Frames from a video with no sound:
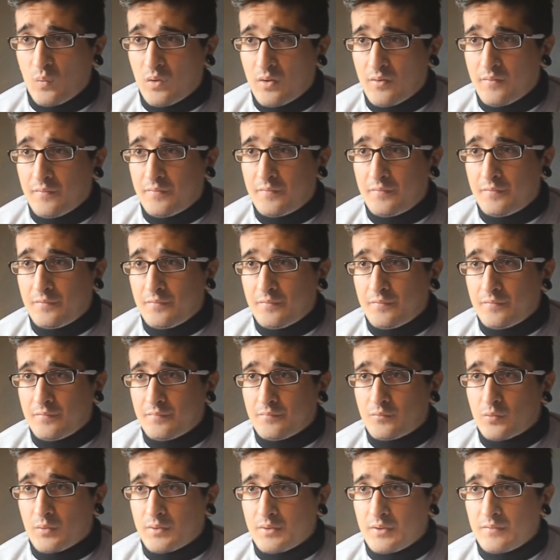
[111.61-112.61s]

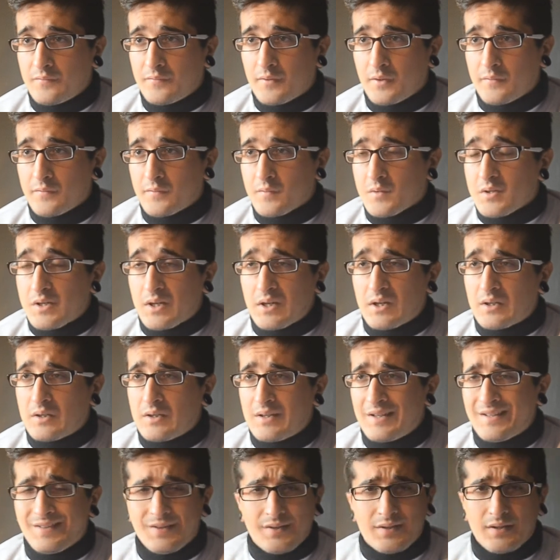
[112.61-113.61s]
1/25 of a
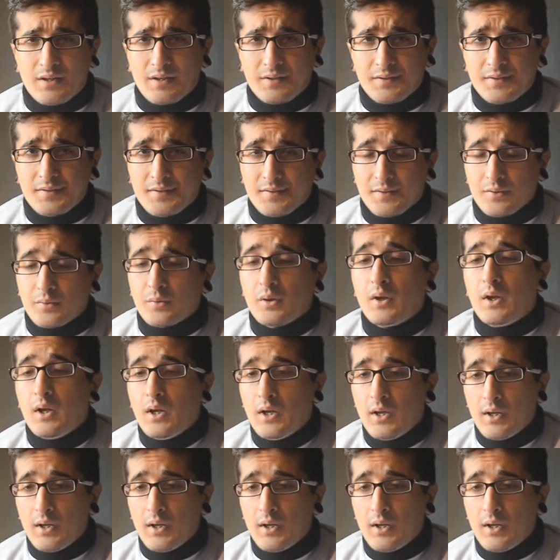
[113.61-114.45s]
second it's not. So